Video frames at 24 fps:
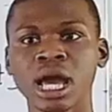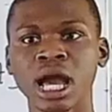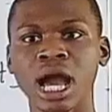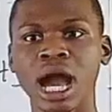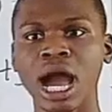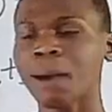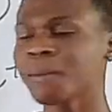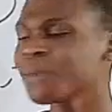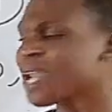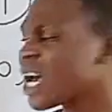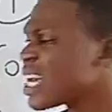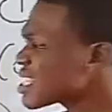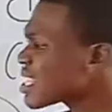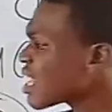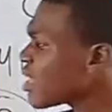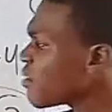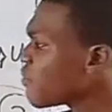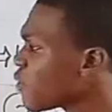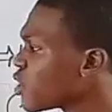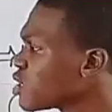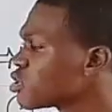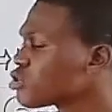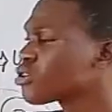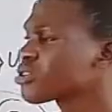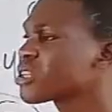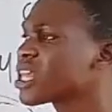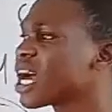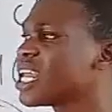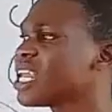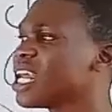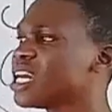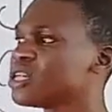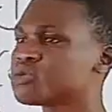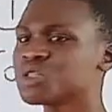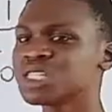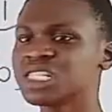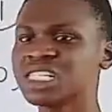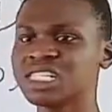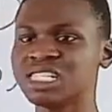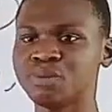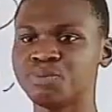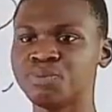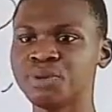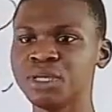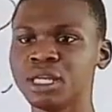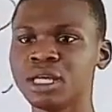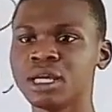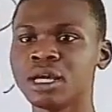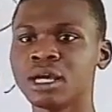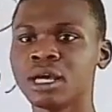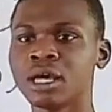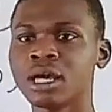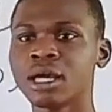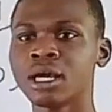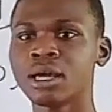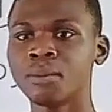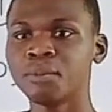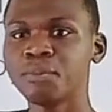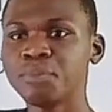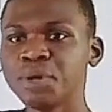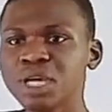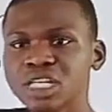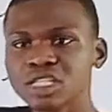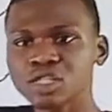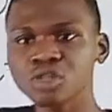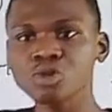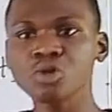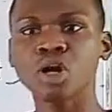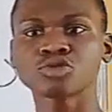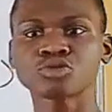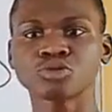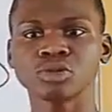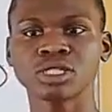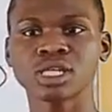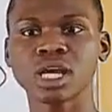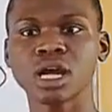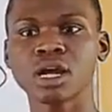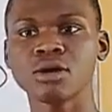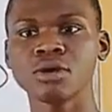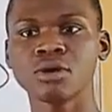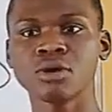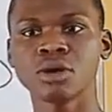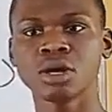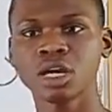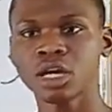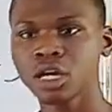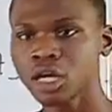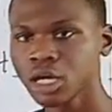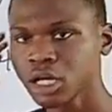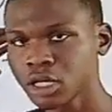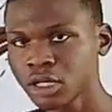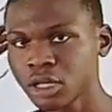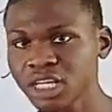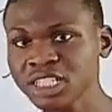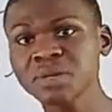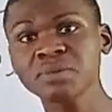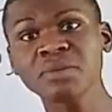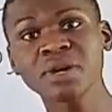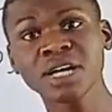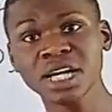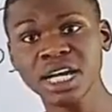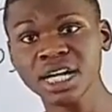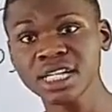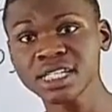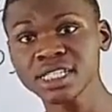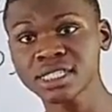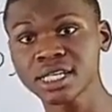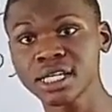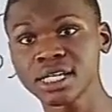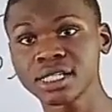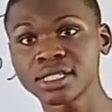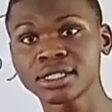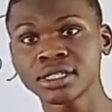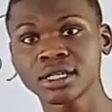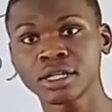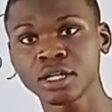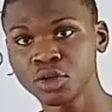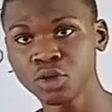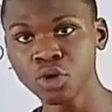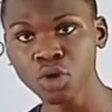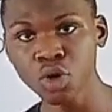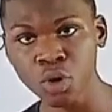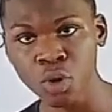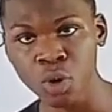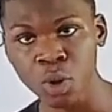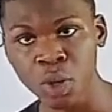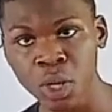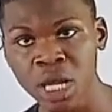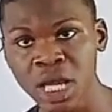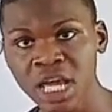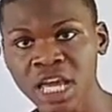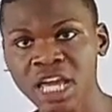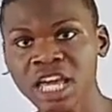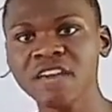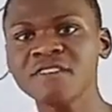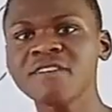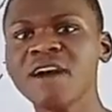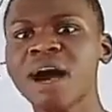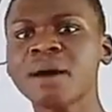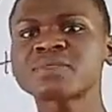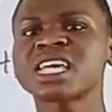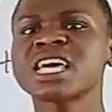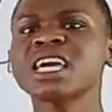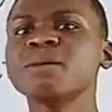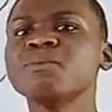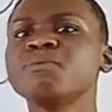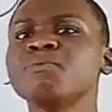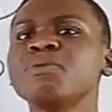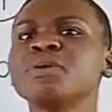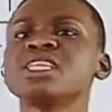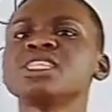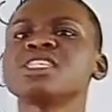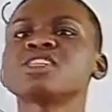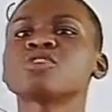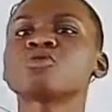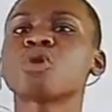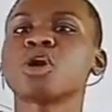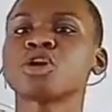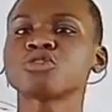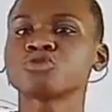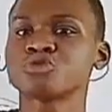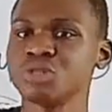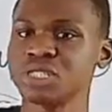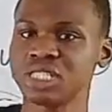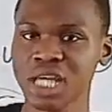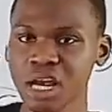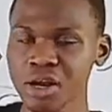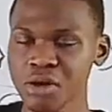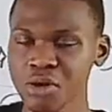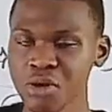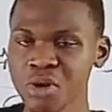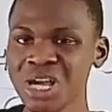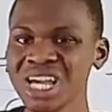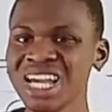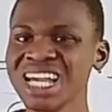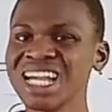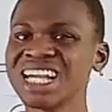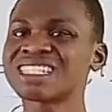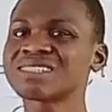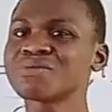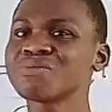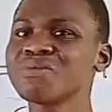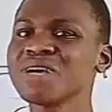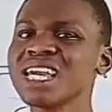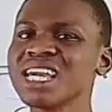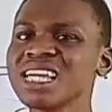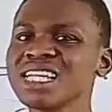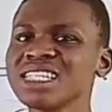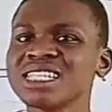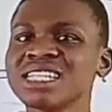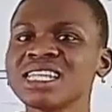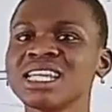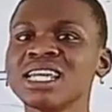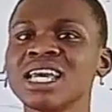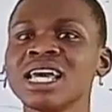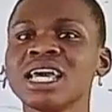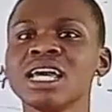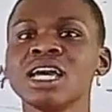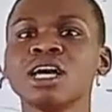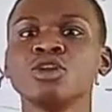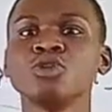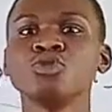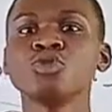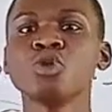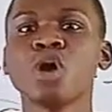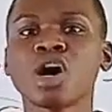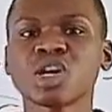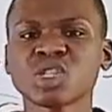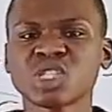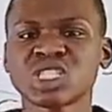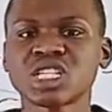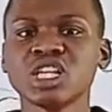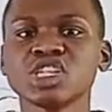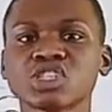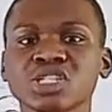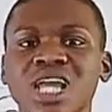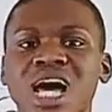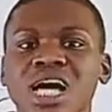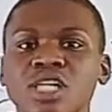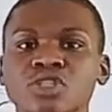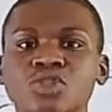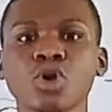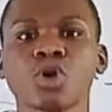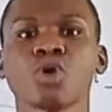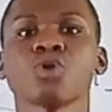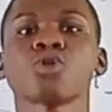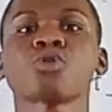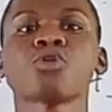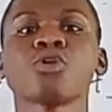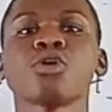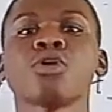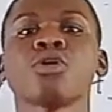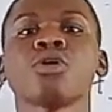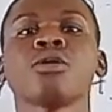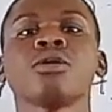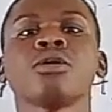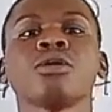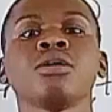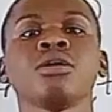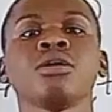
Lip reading: I'm not saying for the total length, which is B is equals to 0. Does it make any sense? No. If I'm saying B is equals to 0, it means no oscillation has occurred.